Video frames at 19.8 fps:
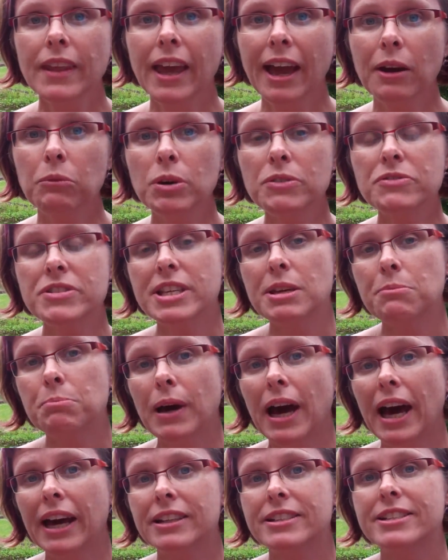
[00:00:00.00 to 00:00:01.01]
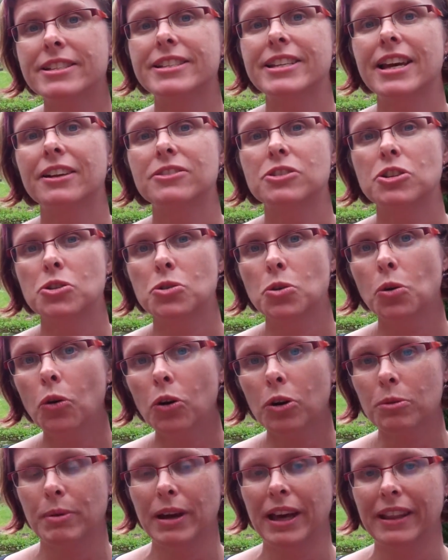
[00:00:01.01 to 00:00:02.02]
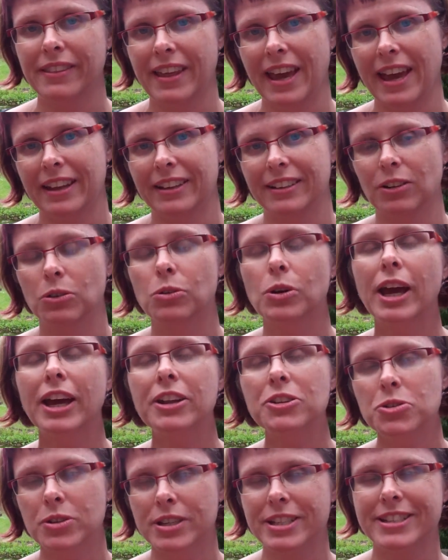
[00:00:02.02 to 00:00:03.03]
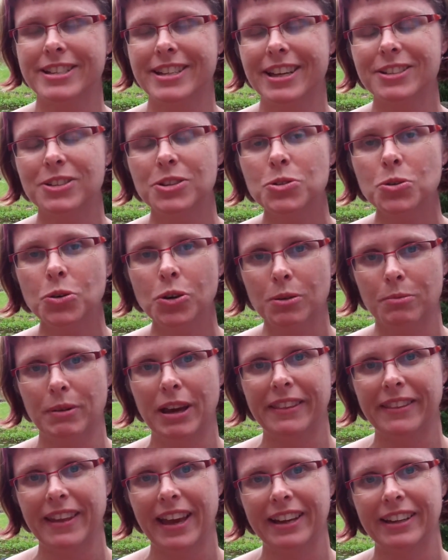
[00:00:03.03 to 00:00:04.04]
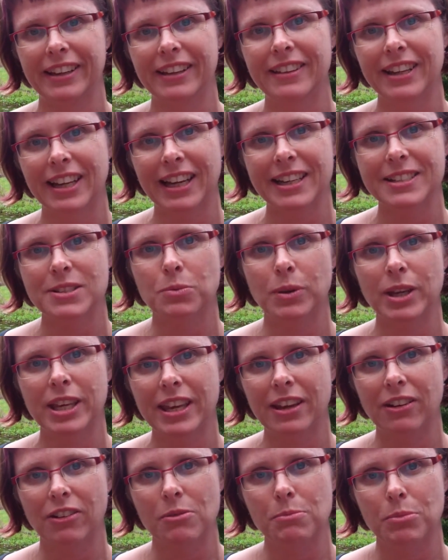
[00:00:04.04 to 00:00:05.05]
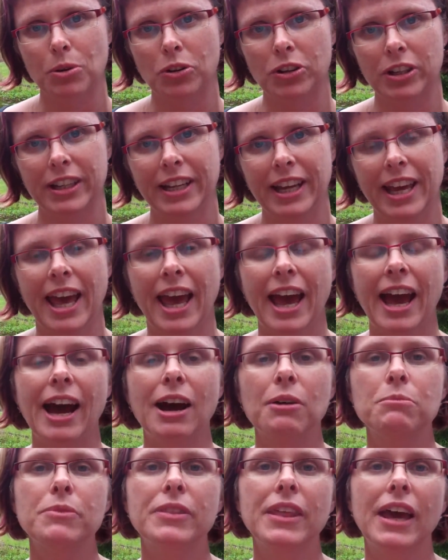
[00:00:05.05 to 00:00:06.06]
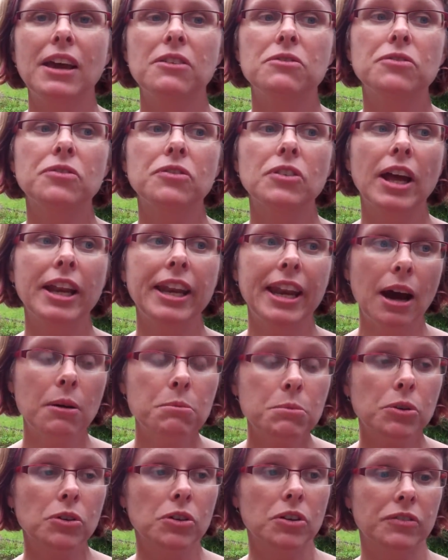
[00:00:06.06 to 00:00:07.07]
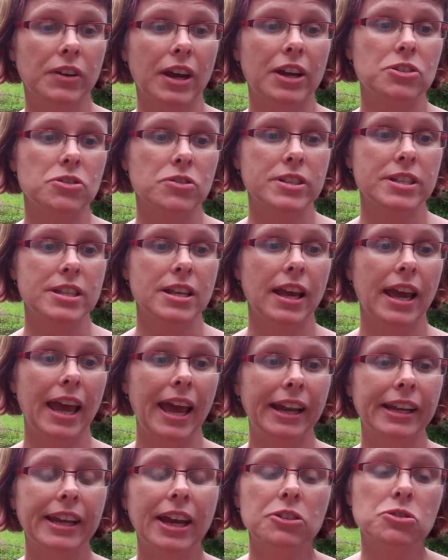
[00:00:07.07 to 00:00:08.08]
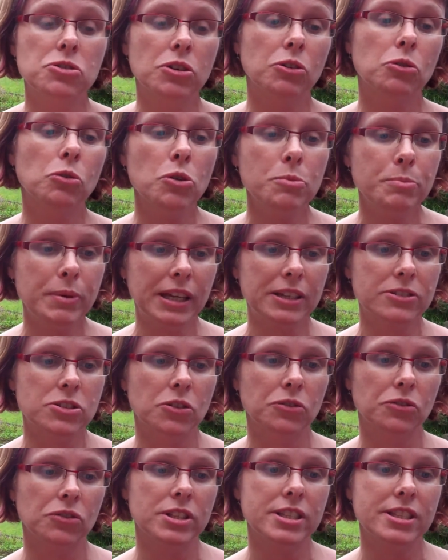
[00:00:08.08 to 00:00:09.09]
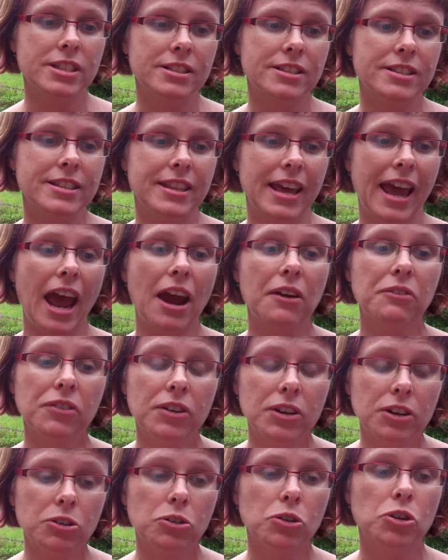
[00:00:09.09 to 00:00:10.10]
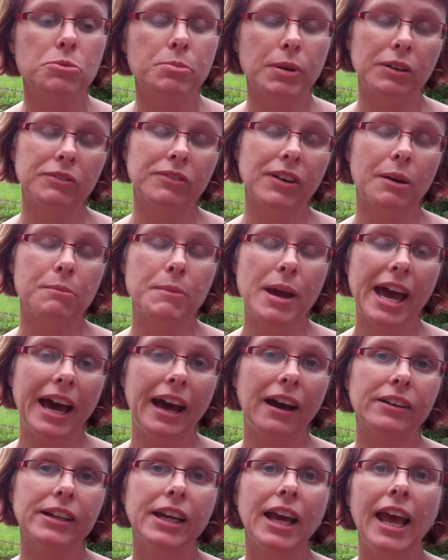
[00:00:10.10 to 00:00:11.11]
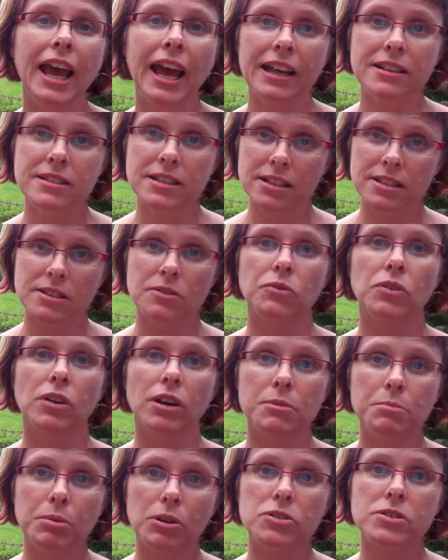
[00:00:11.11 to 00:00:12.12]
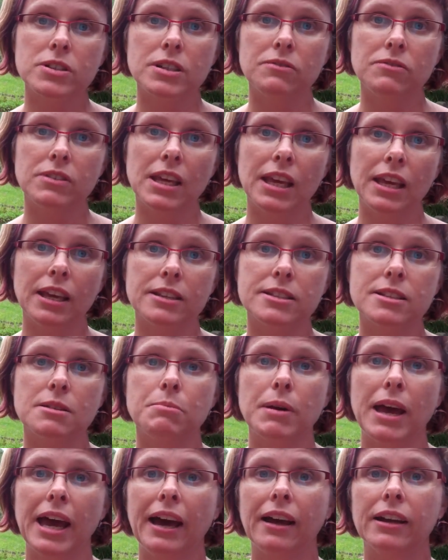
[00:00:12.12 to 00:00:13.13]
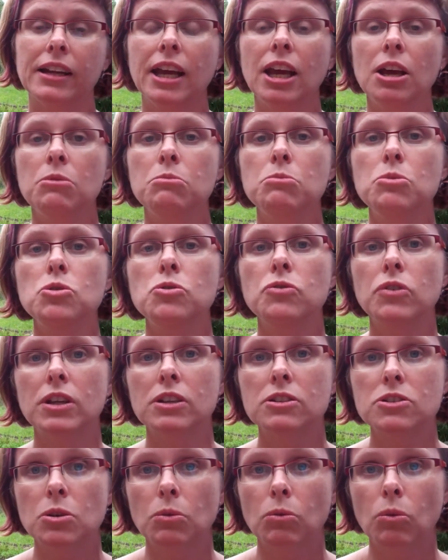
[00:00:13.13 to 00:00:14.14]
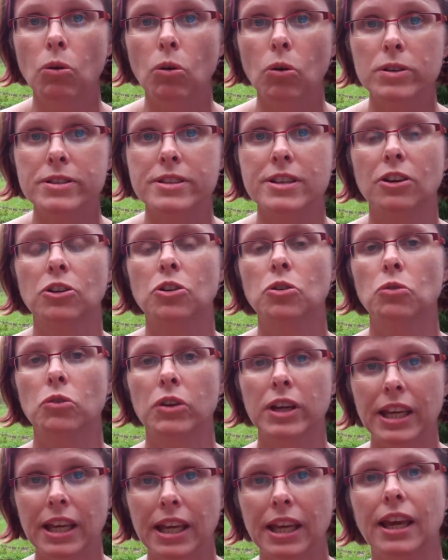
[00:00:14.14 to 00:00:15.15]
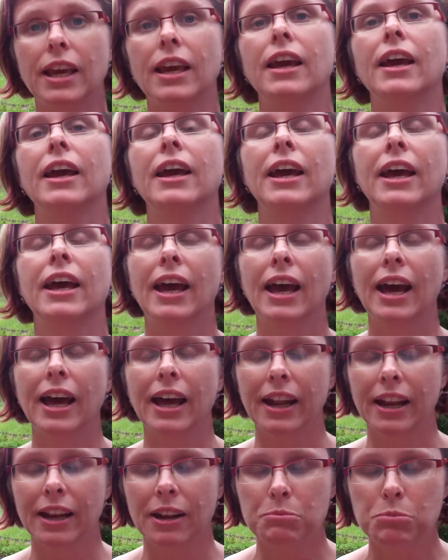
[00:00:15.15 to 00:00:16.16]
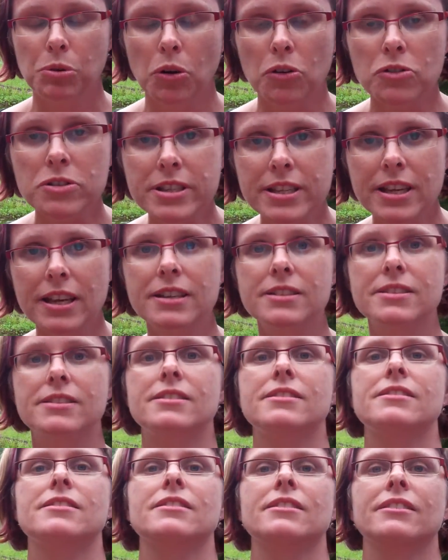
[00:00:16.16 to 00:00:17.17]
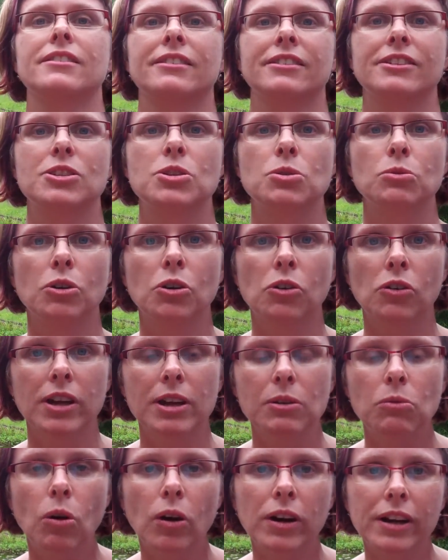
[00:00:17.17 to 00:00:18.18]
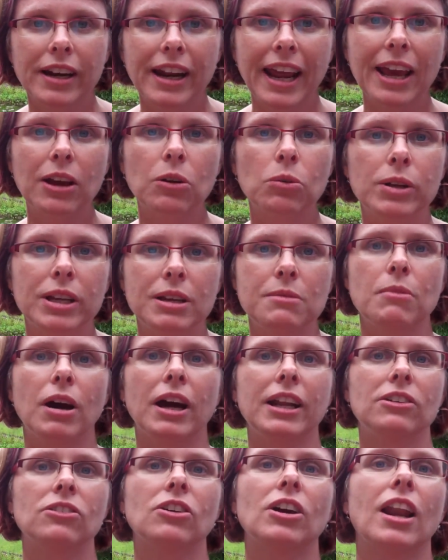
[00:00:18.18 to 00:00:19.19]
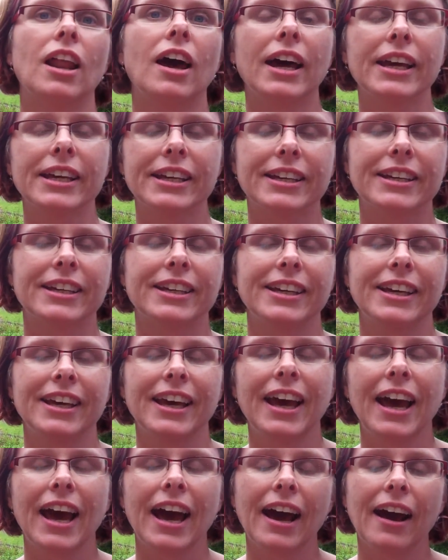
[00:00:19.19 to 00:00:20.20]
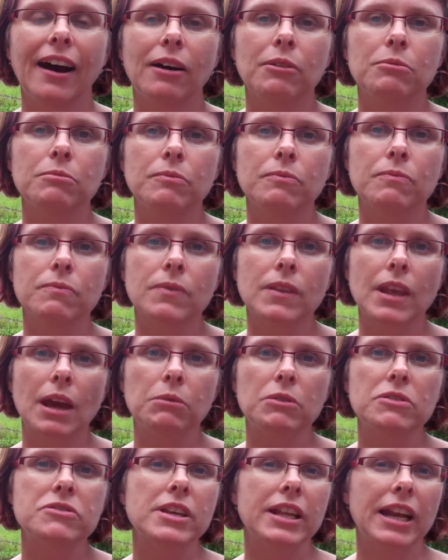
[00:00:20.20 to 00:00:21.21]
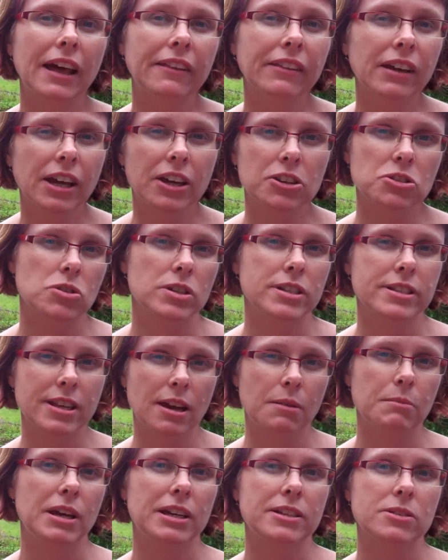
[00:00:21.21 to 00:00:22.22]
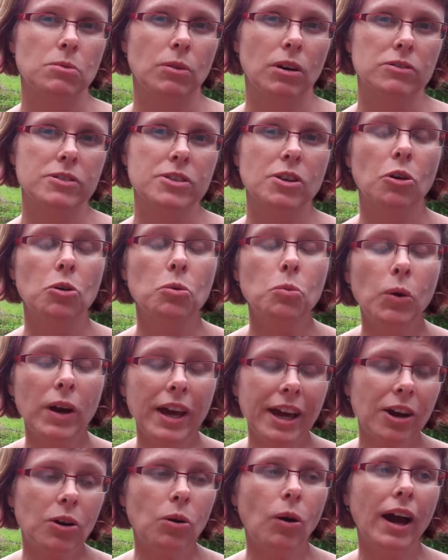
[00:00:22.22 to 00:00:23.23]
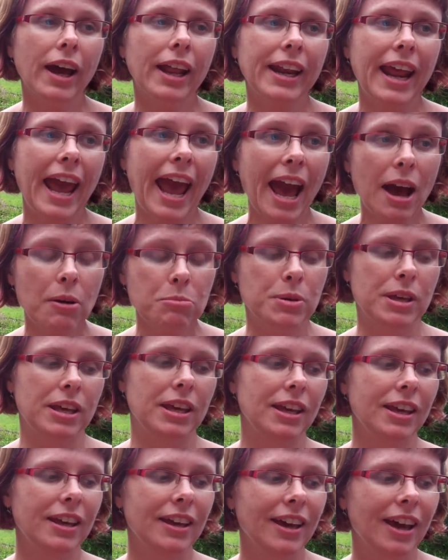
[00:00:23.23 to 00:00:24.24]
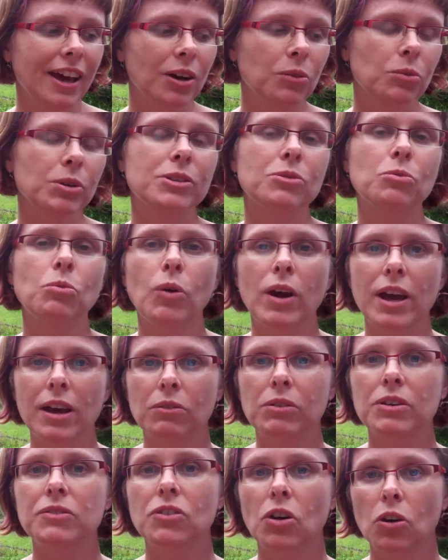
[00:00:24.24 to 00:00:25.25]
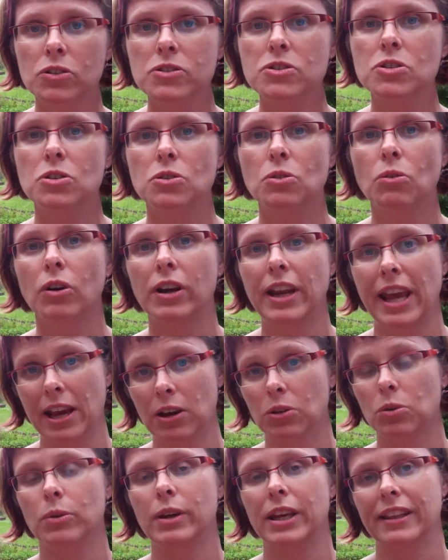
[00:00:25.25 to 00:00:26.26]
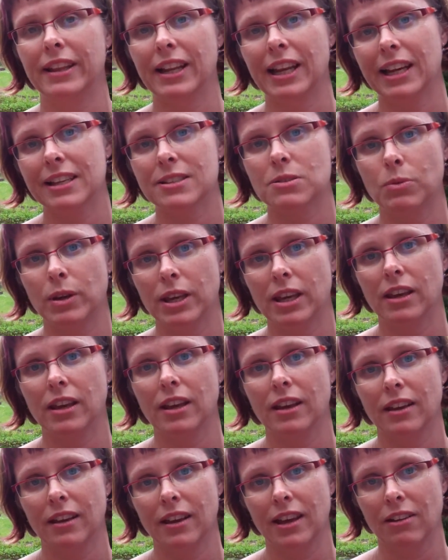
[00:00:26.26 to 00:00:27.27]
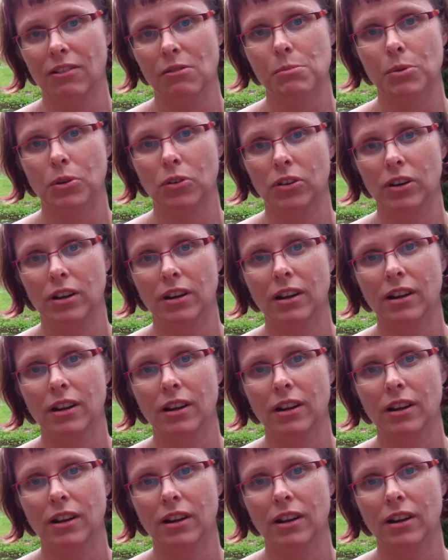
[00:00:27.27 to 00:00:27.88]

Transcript: And we've seen parties start to talk about that, or countries start to talk about that in the last week here at Bonn. A number of countries and country groupings, so for instance the Africa group have come out and said some very positive things about moving towards agreeing a process to agree what equity might look like. And we've seen other countries come out as well. So we're quite happy with where we've got to on equity in the last week here at Bonn.